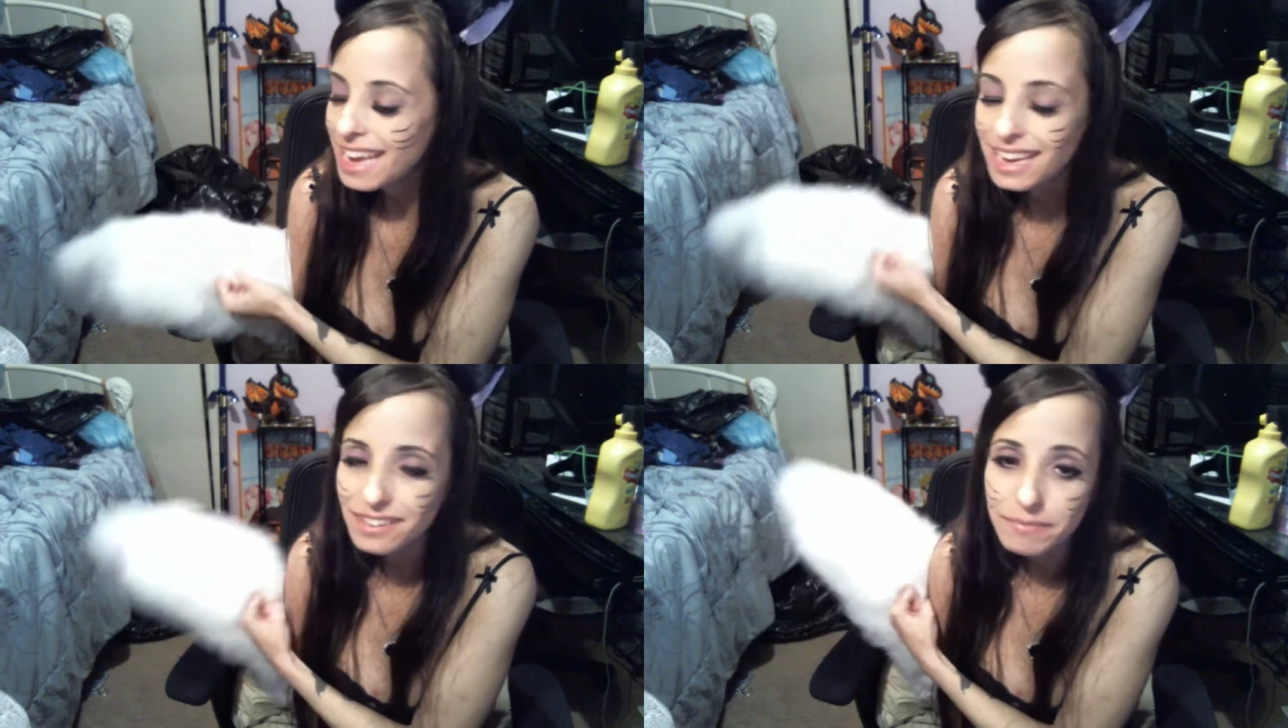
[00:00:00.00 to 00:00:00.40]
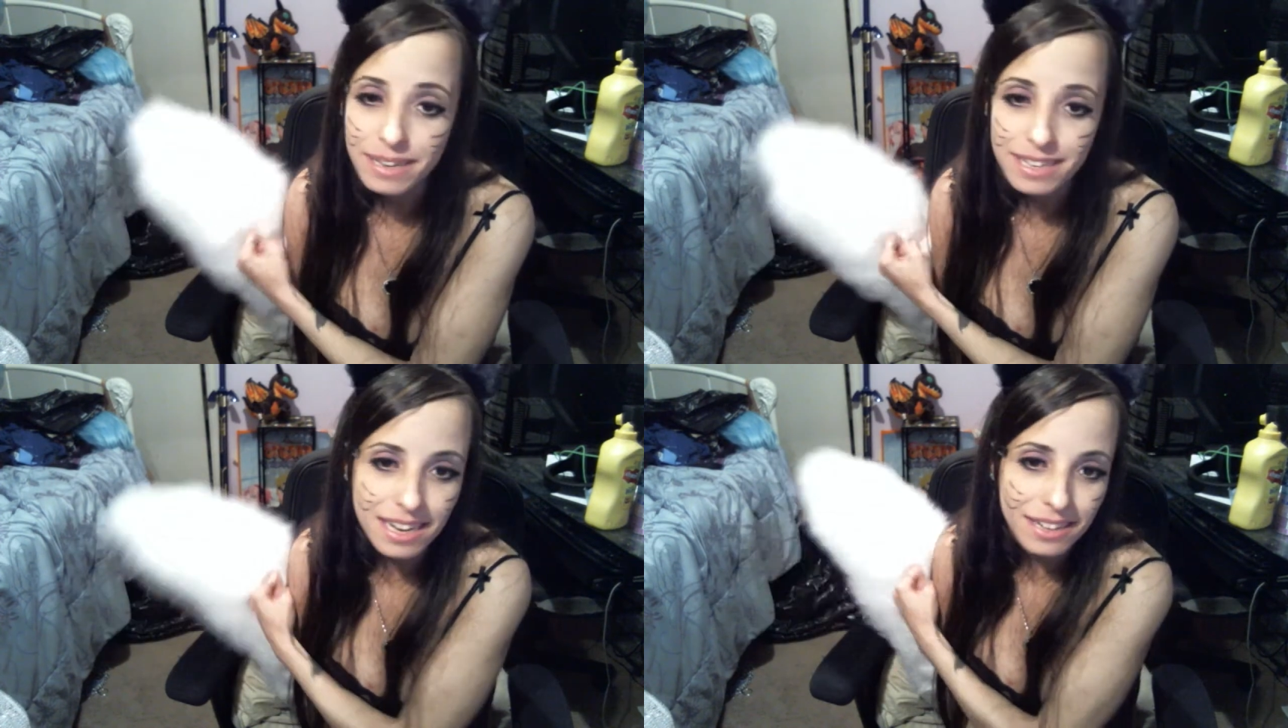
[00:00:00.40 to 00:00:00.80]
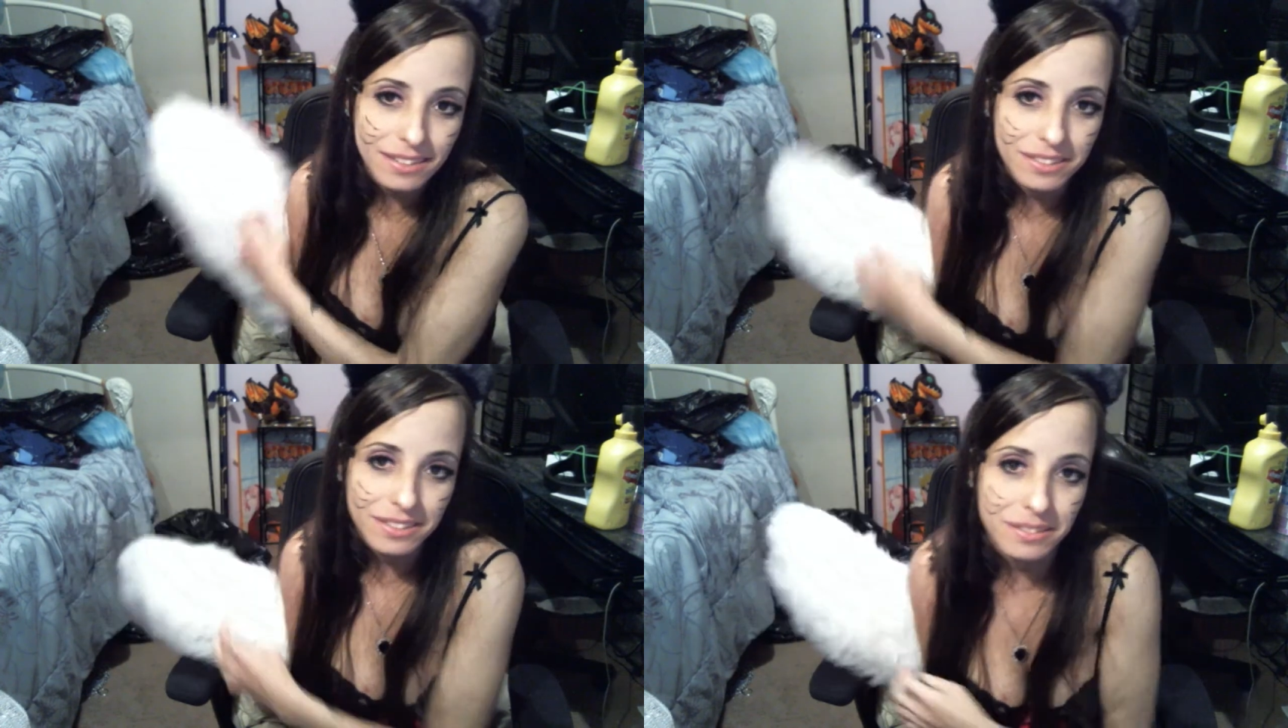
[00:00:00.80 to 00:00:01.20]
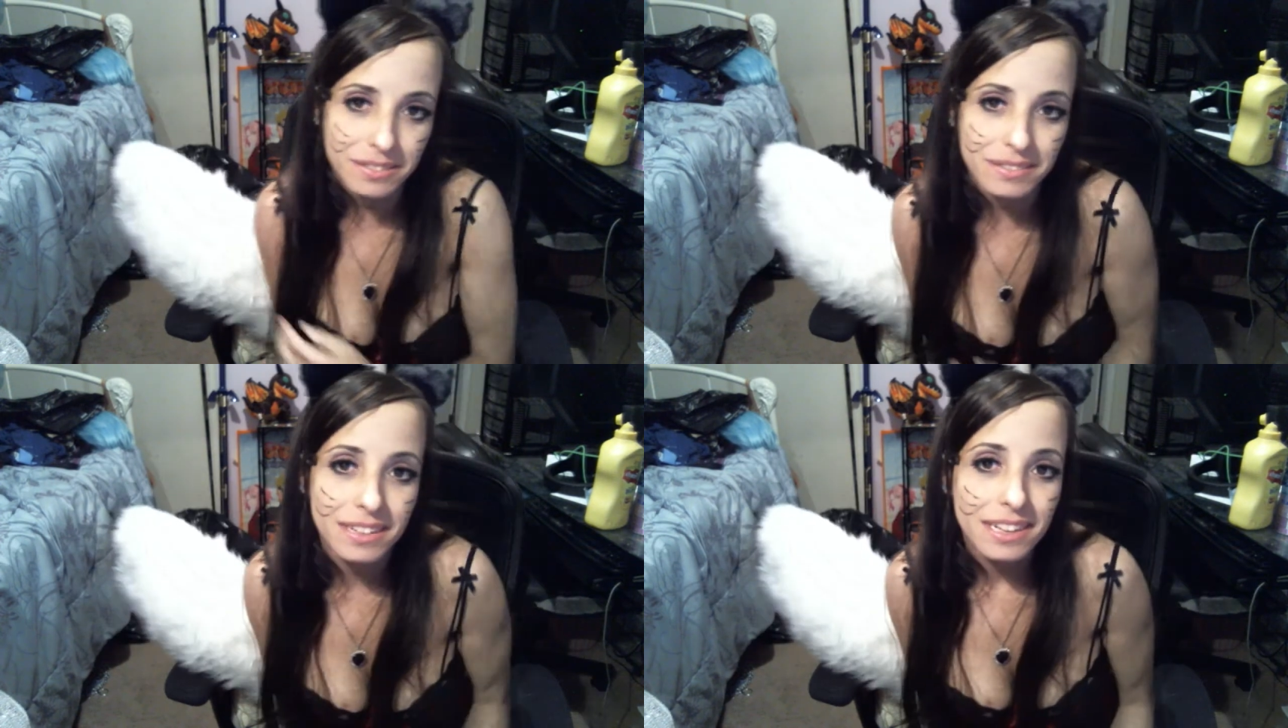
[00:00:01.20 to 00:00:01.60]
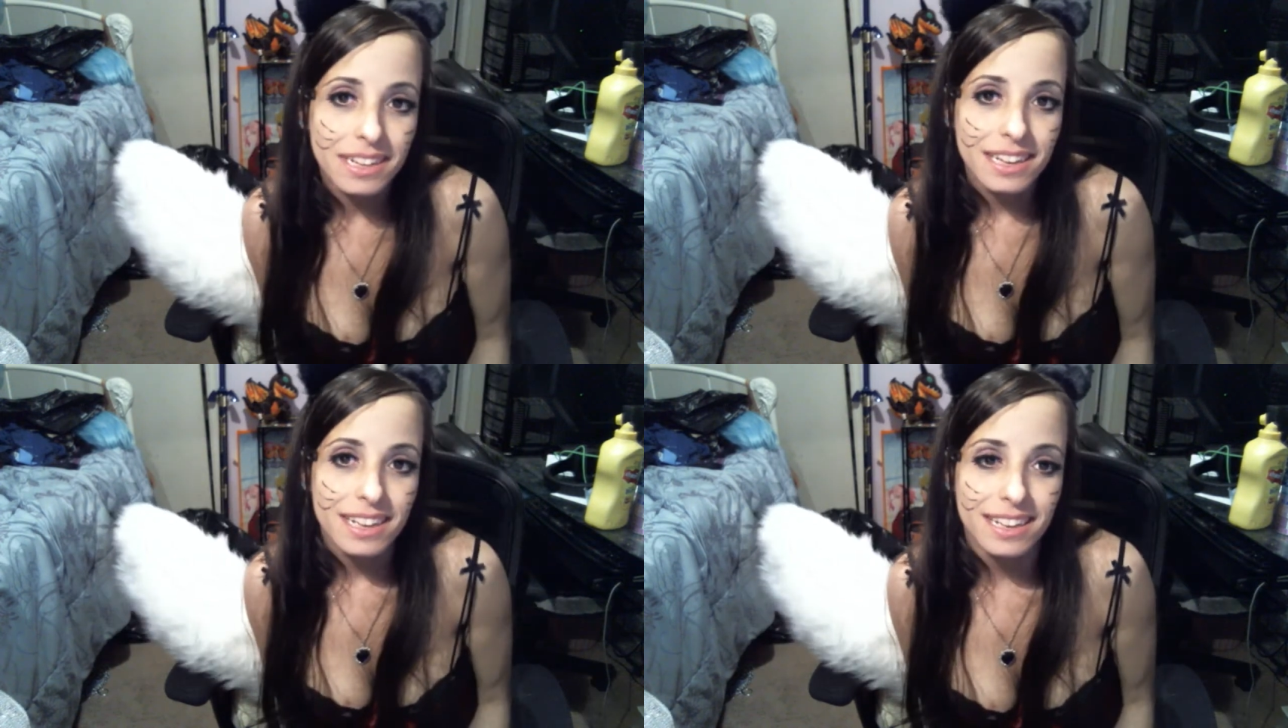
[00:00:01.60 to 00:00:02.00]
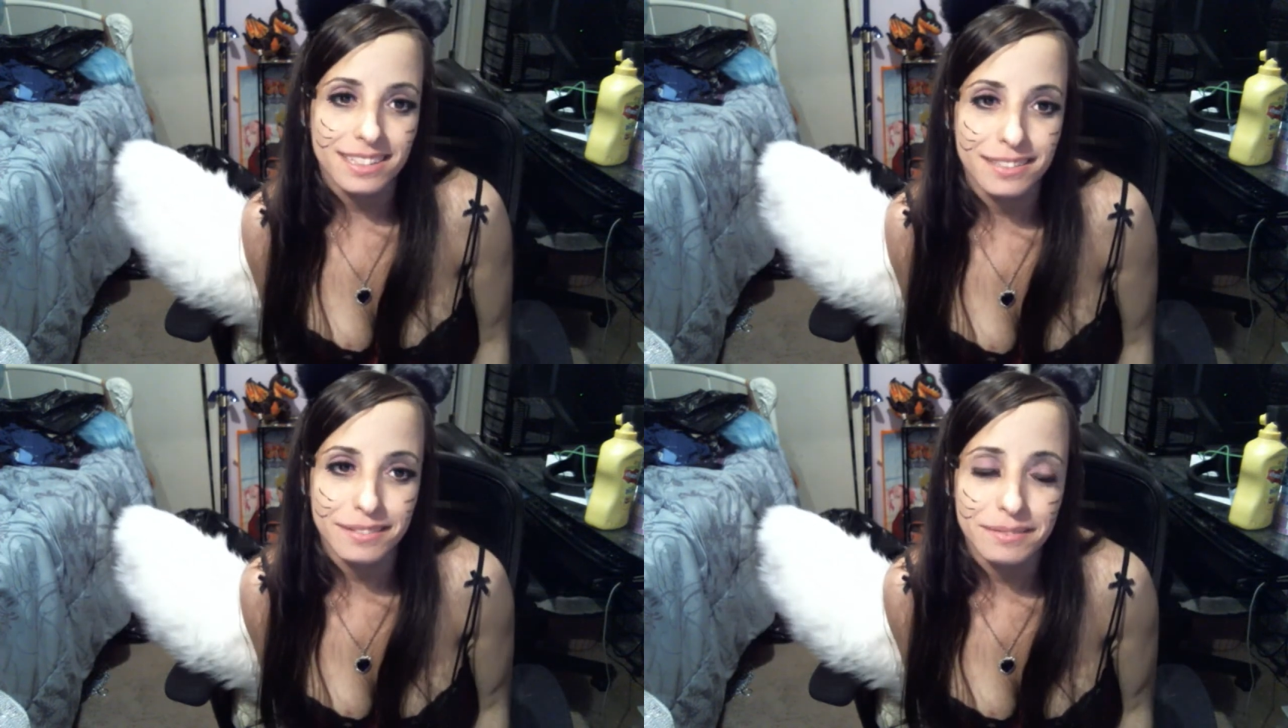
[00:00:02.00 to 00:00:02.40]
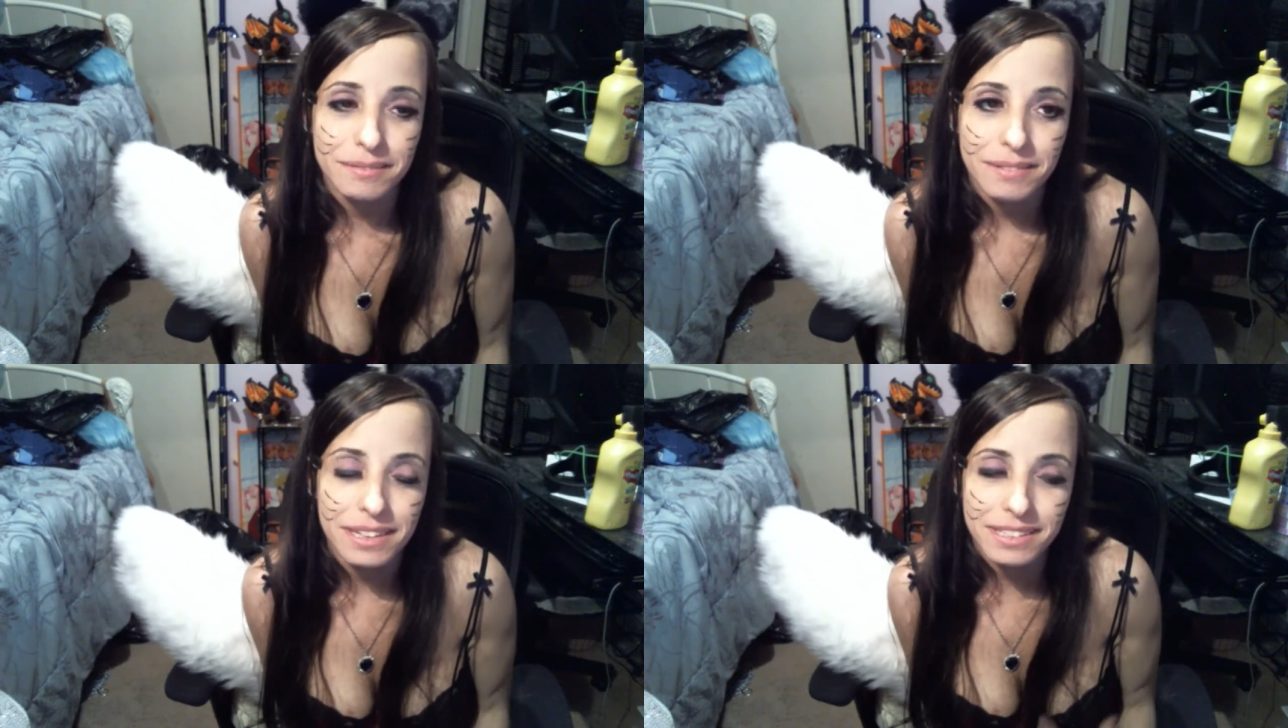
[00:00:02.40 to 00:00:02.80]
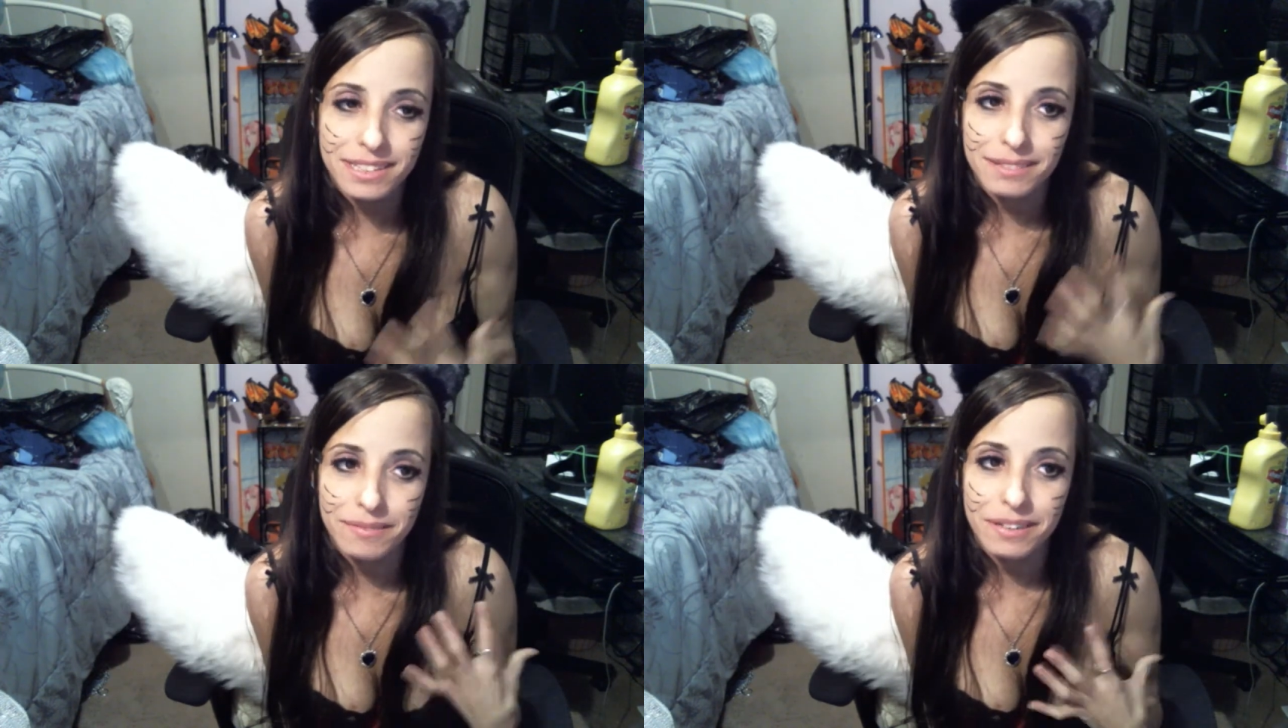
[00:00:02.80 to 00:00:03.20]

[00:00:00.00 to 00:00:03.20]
8 of my tails. It's a